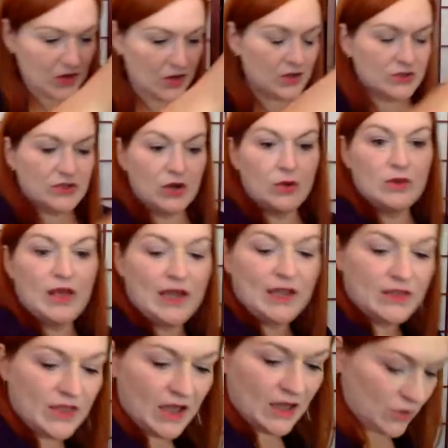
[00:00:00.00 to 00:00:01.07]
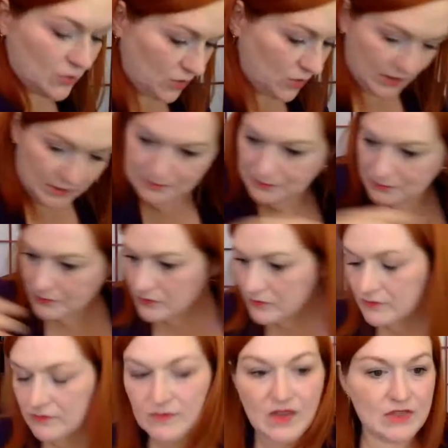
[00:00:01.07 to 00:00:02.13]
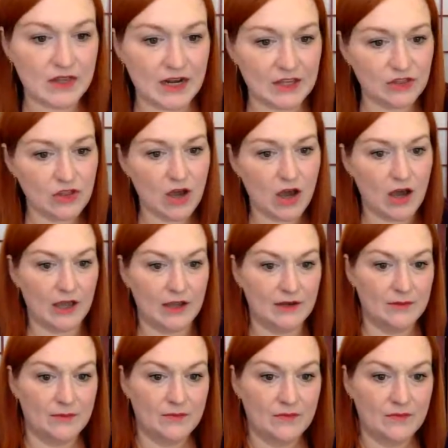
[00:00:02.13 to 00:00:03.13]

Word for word: So like the other one that I thought